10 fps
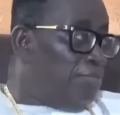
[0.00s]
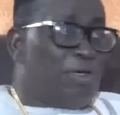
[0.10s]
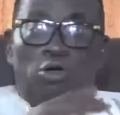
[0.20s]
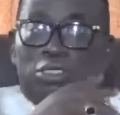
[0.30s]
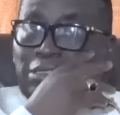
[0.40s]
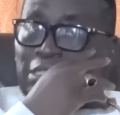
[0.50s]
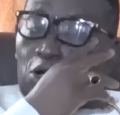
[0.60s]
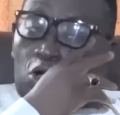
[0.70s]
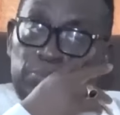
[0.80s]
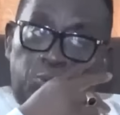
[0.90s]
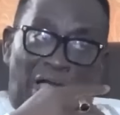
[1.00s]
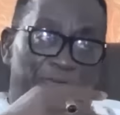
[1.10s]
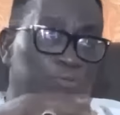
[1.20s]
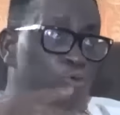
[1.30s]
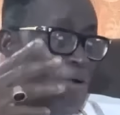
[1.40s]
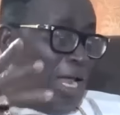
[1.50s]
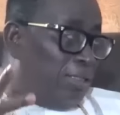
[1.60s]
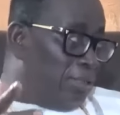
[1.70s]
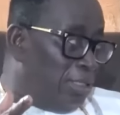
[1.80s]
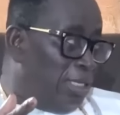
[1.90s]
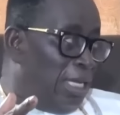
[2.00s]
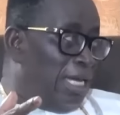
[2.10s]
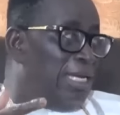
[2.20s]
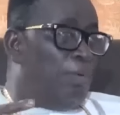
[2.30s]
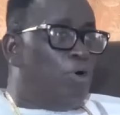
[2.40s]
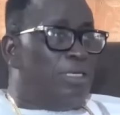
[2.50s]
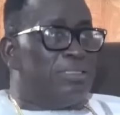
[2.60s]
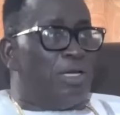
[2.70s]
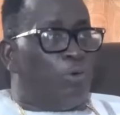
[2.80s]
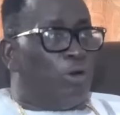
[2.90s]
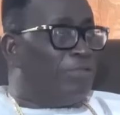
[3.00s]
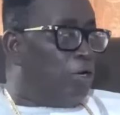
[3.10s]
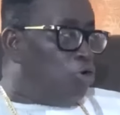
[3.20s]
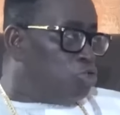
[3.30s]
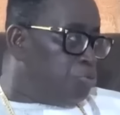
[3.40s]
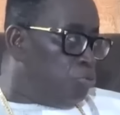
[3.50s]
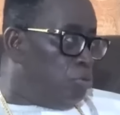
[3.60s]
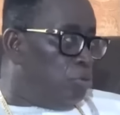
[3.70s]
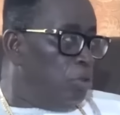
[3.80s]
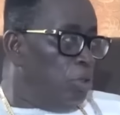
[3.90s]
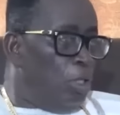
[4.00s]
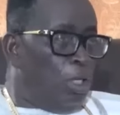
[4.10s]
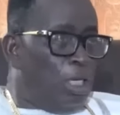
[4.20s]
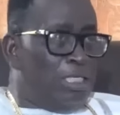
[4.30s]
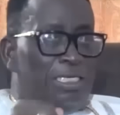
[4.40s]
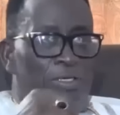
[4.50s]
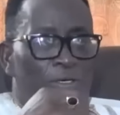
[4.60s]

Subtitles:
because the gospel have to run, and the money is the will of the gospel. It you